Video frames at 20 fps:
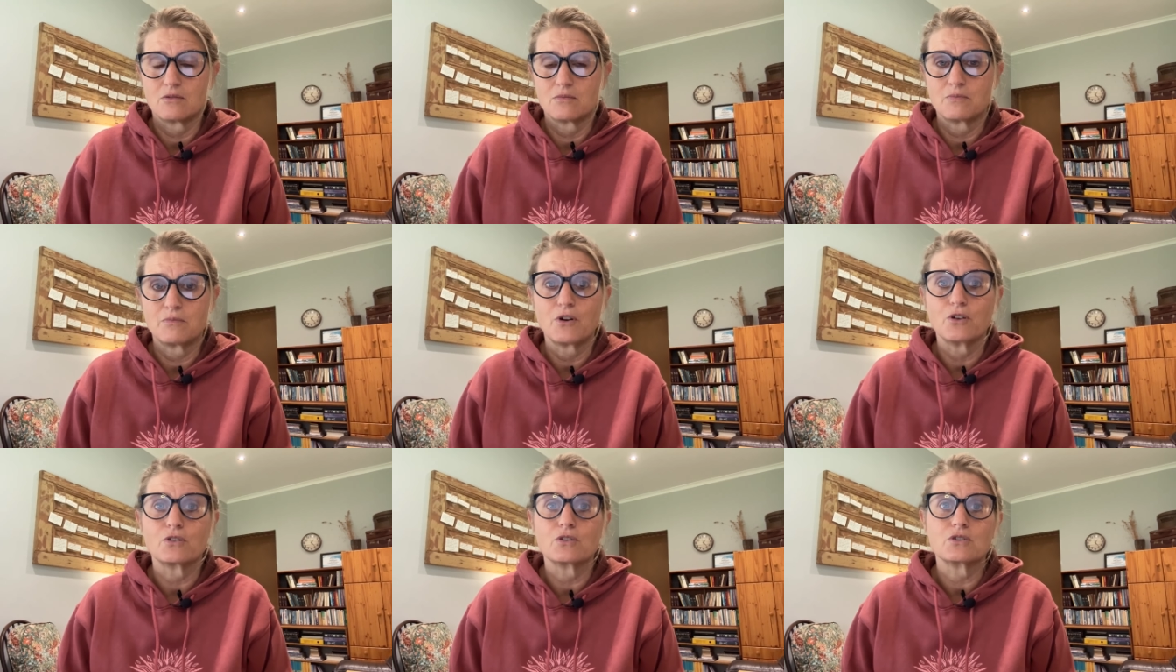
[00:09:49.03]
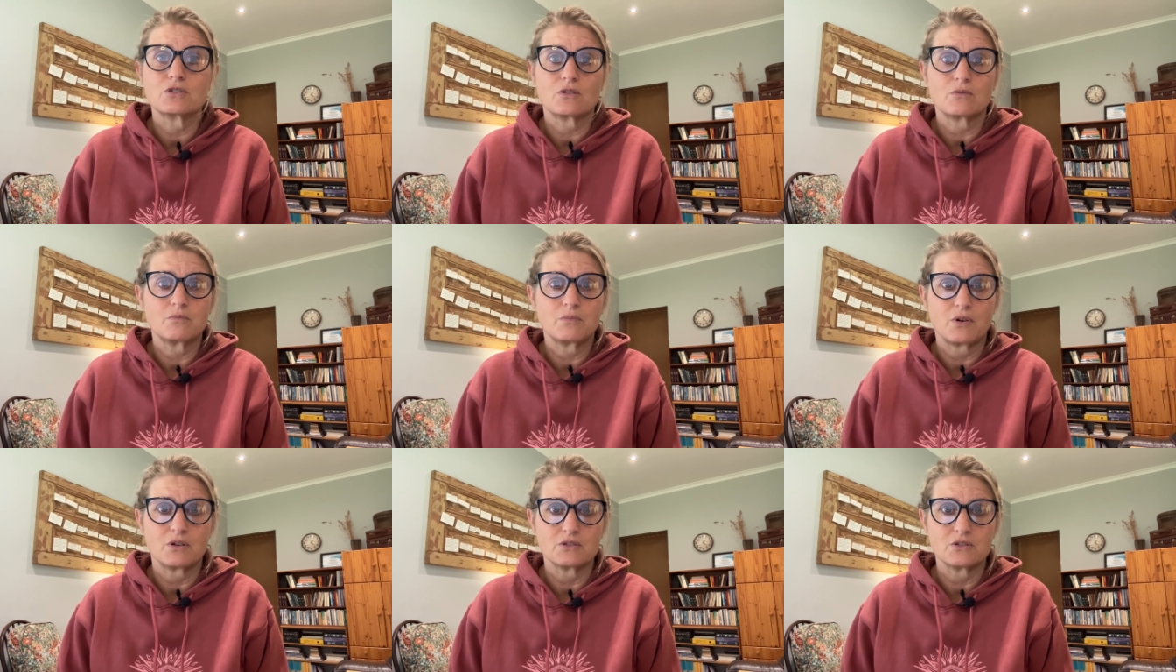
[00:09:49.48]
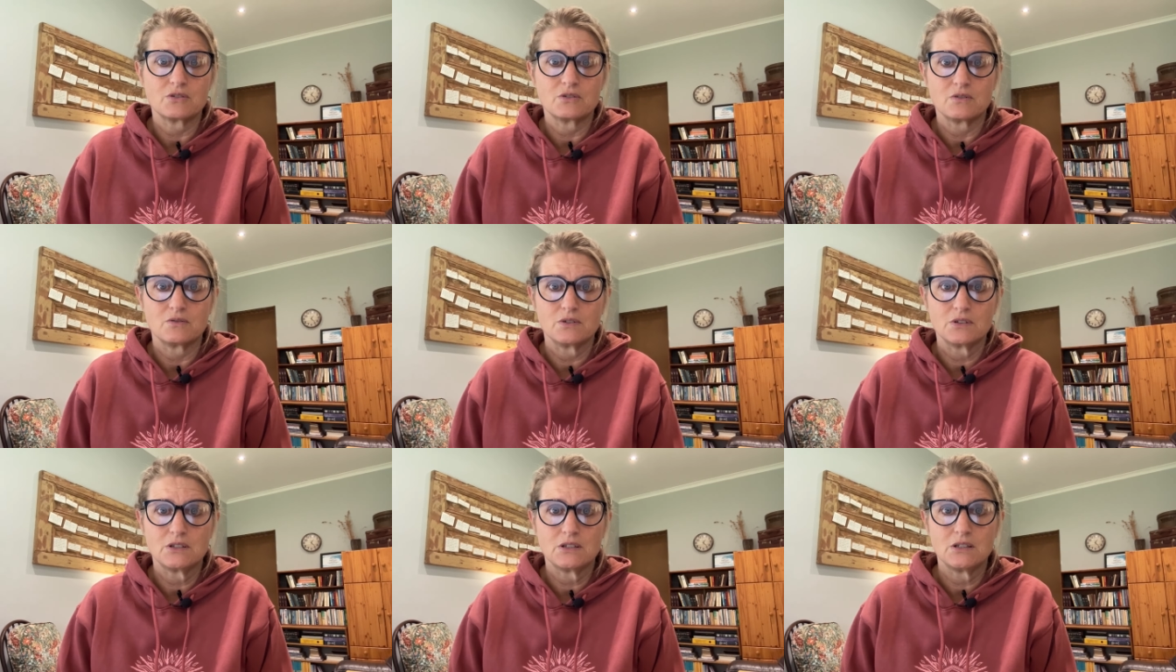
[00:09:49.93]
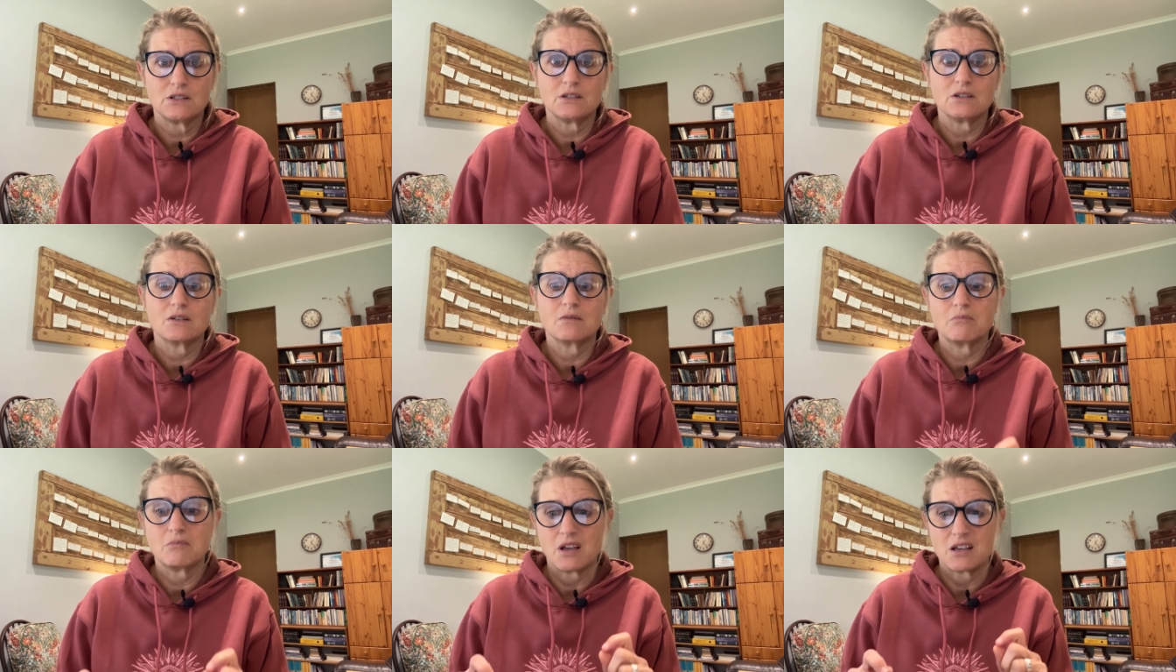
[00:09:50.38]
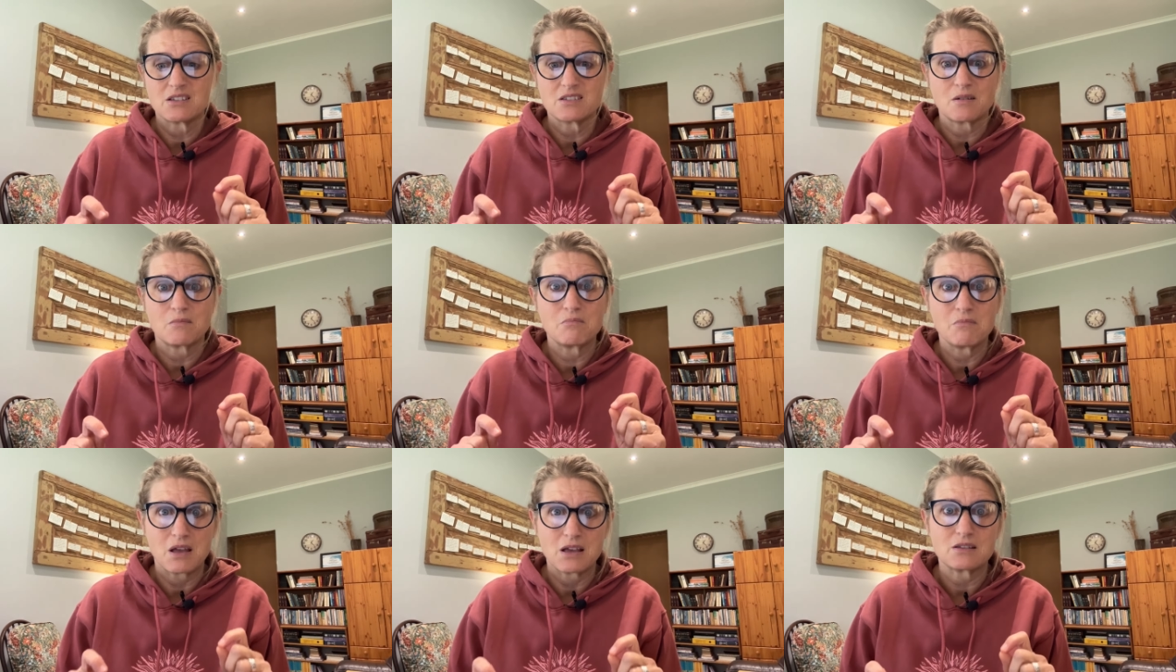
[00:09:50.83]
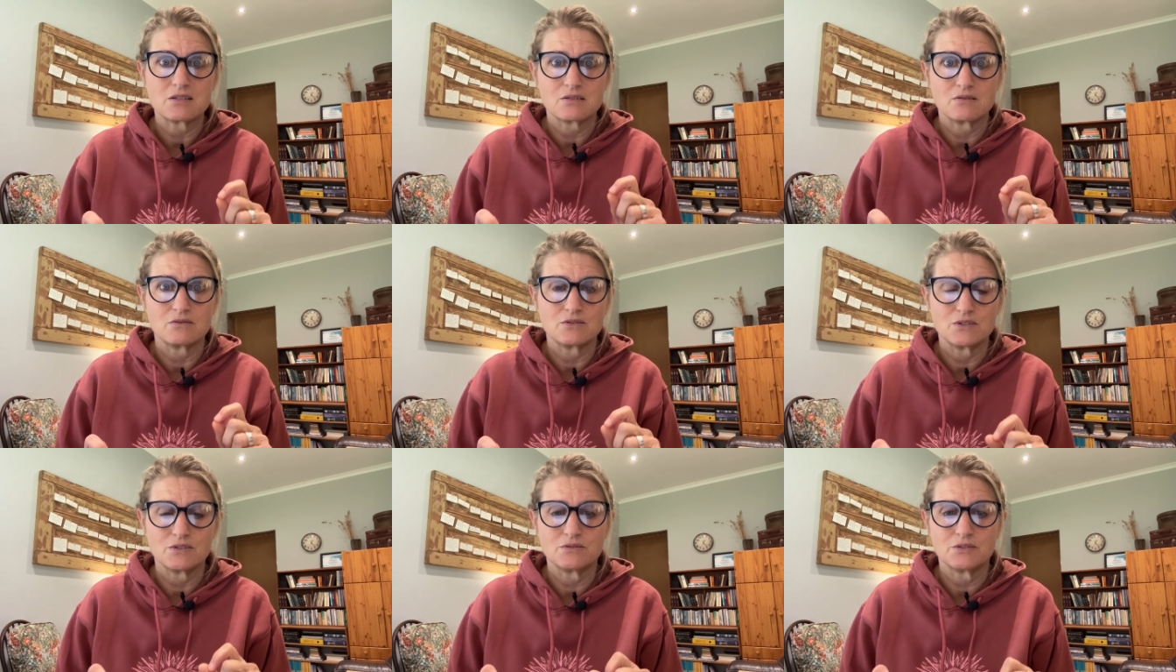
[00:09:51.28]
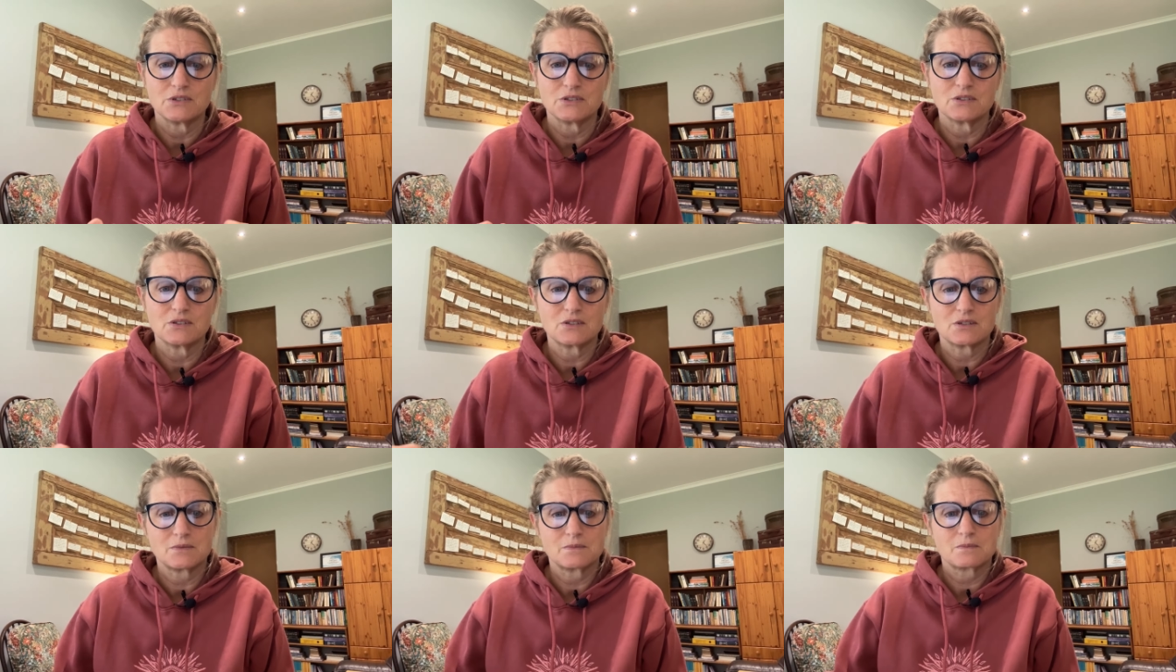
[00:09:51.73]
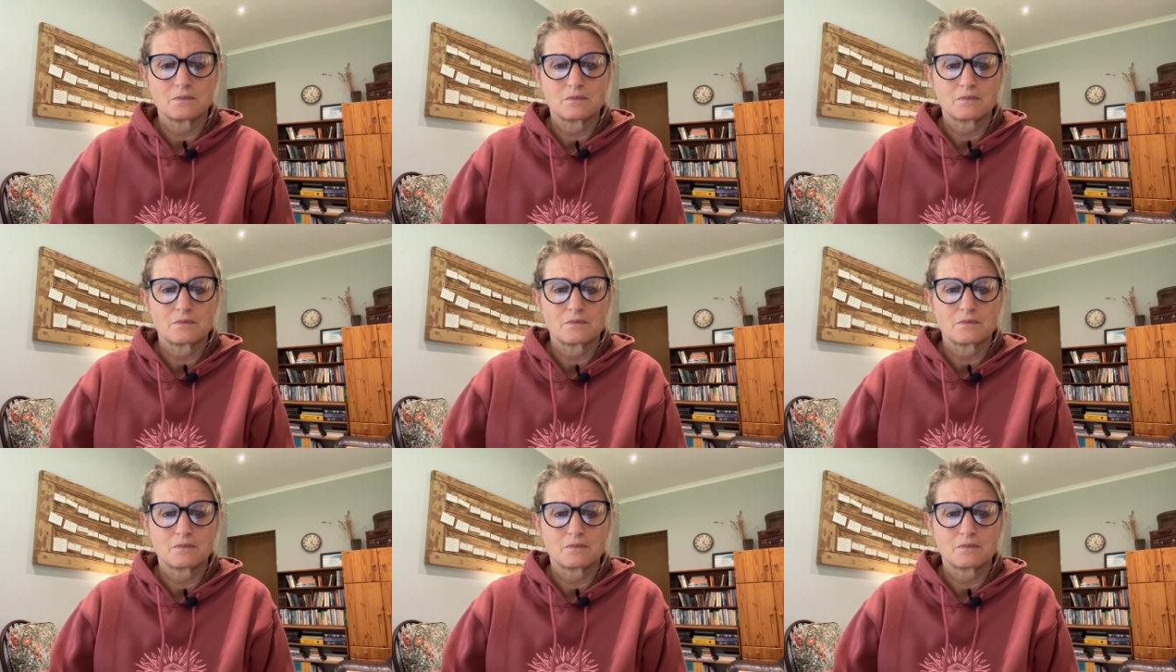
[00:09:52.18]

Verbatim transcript: focus on positivity. Makes a massive difference.